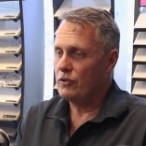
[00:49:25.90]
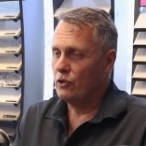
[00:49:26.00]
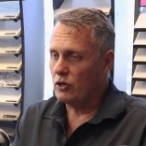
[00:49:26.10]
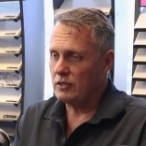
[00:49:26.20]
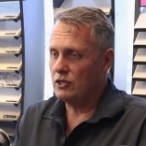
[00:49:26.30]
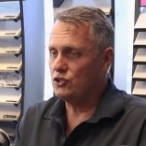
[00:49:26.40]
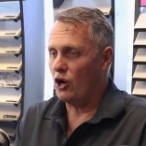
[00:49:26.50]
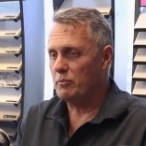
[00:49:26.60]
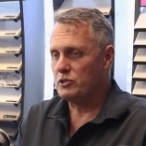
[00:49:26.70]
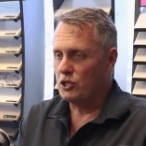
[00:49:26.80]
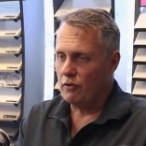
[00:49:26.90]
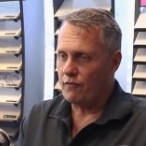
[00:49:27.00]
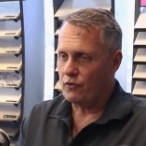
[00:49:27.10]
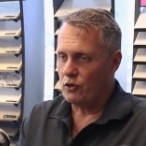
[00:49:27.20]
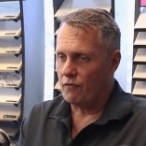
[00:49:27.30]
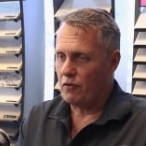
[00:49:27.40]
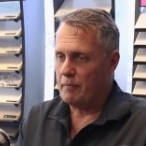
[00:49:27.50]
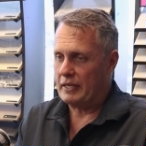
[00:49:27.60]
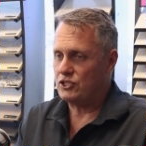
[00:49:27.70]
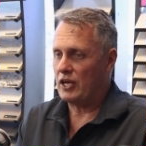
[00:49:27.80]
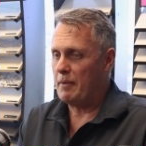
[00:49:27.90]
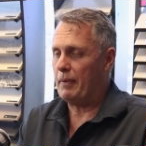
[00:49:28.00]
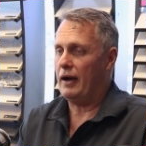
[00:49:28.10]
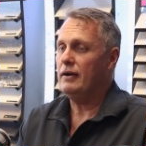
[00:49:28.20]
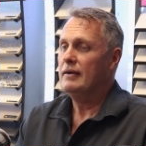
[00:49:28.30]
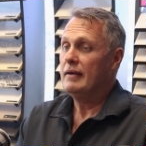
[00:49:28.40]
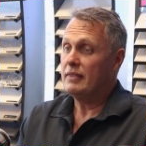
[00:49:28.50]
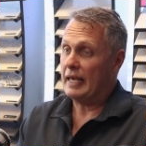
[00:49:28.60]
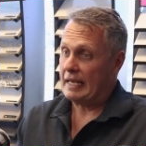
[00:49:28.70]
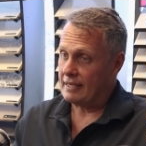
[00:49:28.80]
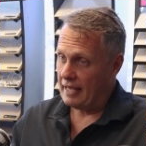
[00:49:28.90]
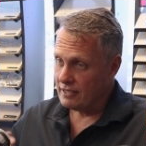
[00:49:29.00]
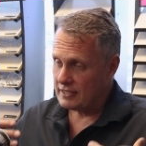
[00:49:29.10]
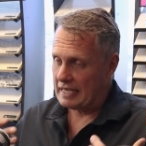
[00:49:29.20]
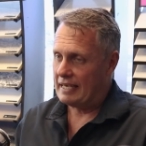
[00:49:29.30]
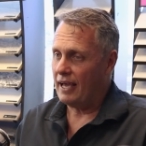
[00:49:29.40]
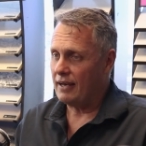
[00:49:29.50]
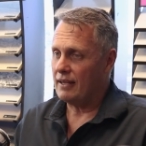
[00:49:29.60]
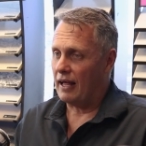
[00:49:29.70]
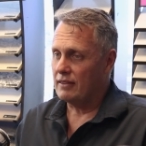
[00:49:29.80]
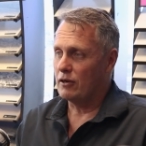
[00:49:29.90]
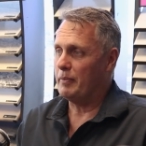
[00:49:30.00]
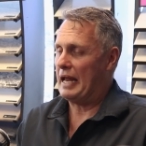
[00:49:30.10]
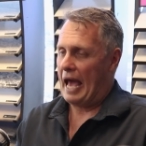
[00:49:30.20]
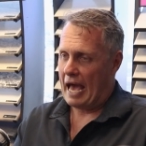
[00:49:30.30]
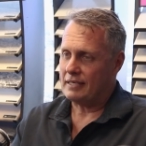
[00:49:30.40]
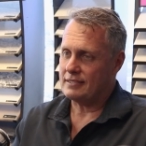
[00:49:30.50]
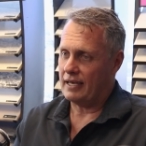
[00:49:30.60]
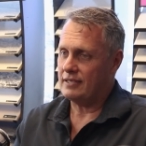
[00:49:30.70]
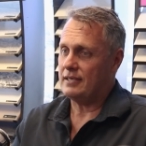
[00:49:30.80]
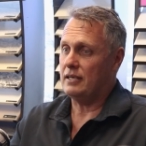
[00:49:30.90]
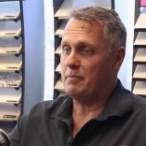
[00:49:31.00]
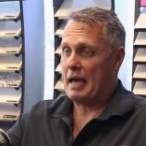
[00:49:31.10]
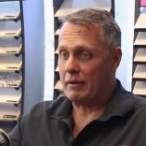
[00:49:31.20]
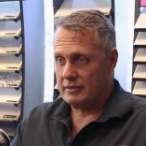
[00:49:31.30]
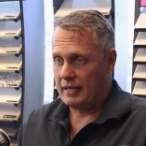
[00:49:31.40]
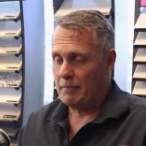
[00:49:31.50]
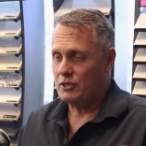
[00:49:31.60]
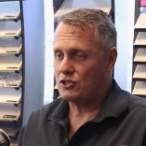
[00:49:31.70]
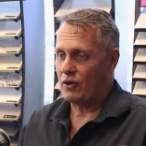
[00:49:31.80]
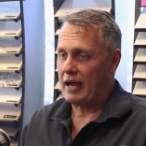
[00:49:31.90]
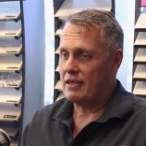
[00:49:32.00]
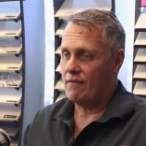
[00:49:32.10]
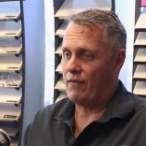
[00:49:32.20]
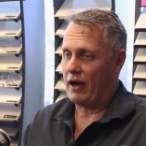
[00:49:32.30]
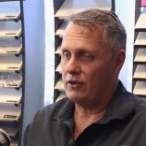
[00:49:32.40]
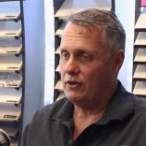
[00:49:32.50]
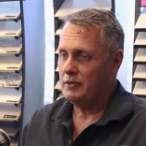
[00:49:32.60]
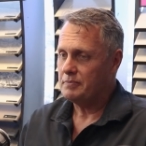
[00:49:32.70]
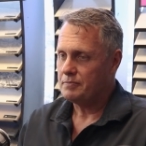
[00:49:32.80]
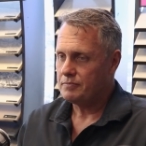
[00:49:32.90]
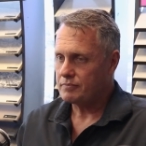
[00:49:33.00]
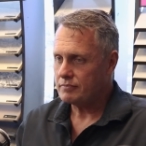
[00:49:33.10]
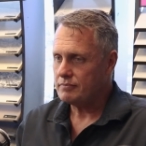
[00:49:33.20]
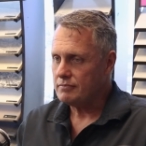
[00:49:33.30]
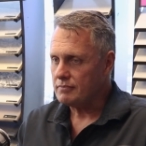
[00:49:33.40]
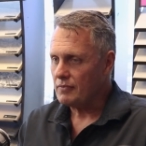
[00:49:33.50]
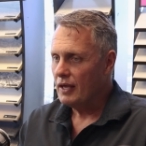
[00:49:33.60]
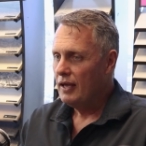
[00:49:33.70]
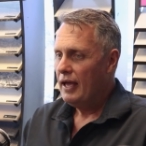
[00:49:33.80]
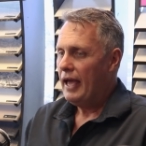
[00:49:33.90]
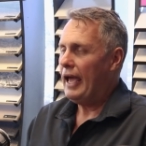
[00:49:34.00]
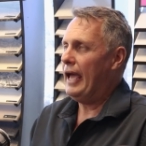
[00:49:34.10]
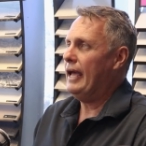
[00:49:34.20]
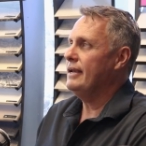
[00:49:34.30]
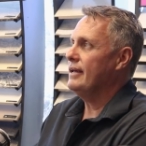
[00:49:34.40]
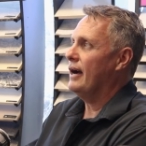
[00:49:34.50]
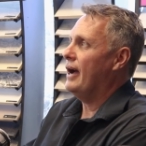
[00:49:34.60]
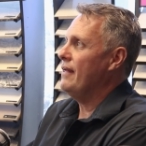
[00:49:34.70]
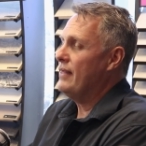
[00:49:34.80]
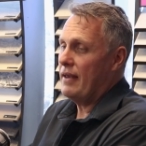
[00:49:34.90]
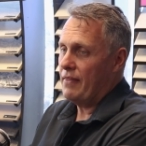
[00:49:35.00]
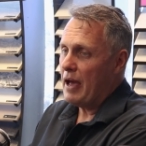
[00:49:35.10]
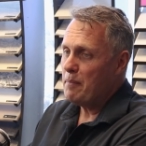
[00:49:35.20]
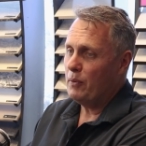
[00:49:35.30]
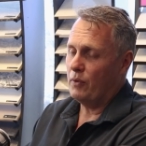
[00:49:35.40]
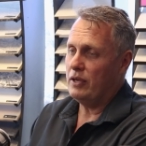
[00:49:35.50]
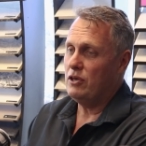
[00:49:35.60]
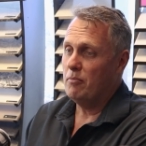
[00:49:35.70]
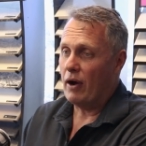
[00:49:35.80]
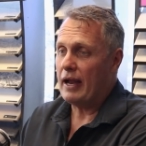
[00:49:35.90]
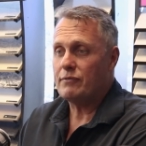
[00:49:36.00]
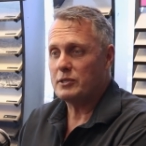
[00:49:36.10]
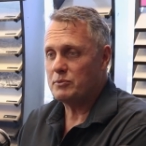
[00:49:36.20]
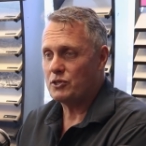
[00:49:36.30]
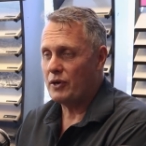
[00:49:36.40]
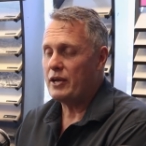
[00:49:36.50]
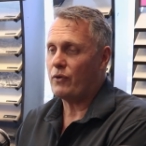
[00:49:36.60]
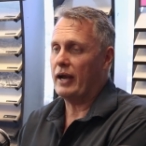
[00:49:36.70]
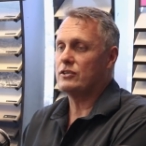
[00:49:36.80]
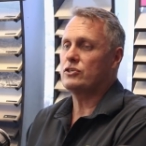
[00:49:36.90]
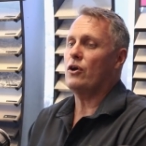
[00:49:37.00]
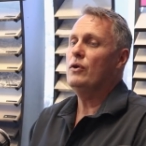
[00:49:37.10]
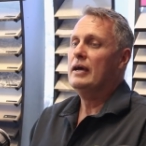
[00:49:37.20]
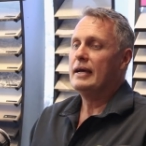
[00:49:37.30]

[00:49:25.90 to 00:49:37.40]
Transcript: look at the jobs, do do it for a bit cheaper, then then to get a little bit of access and to be able to demonstrate your value. And uh, and then at that point, you might have some street cred. So